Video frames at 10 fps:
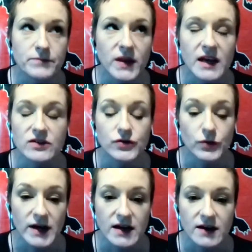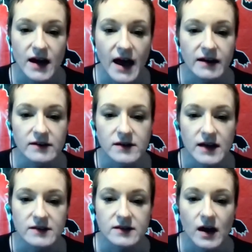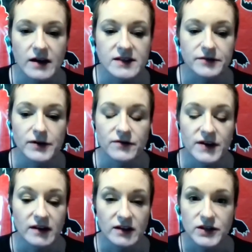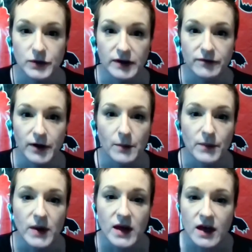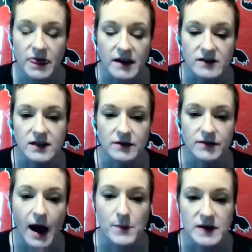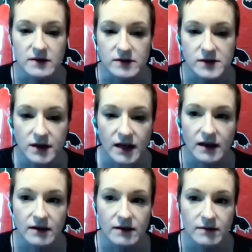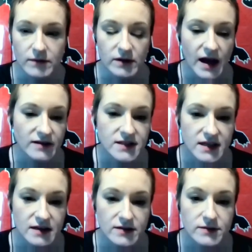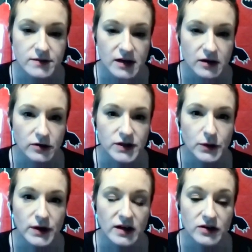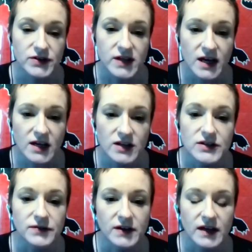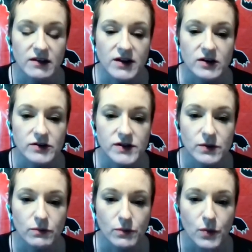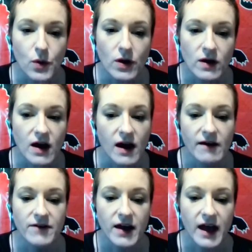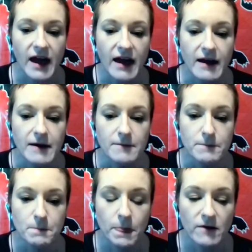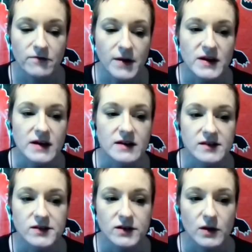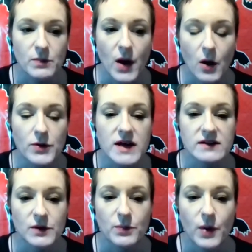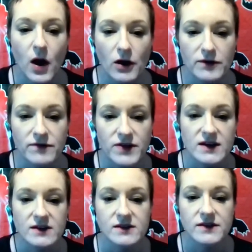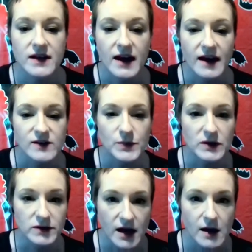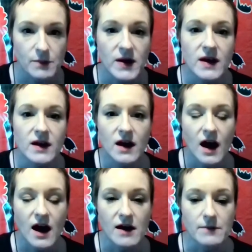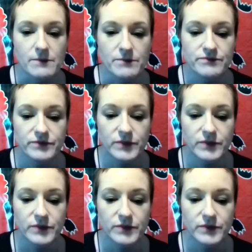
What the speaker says: enduring, and it's got a different feeling to it from things that have happened in the last 10 or so years. Do you feel like there's more of a feminist component to part of this that has built up, and